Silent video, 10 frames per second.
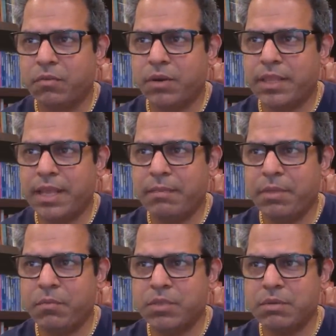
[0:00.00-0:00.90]
For
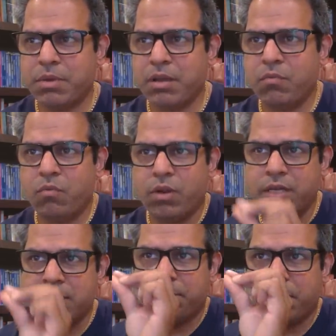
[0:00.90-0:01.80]
them, it was about what
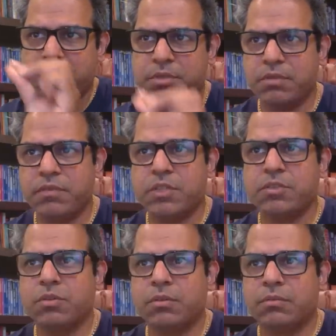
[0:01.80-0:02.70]
is the purpose of
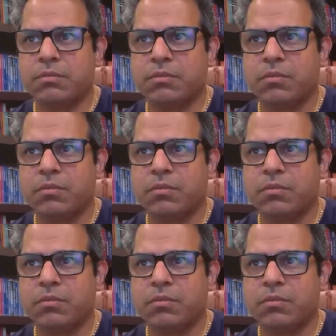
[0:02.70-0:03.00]
this soul?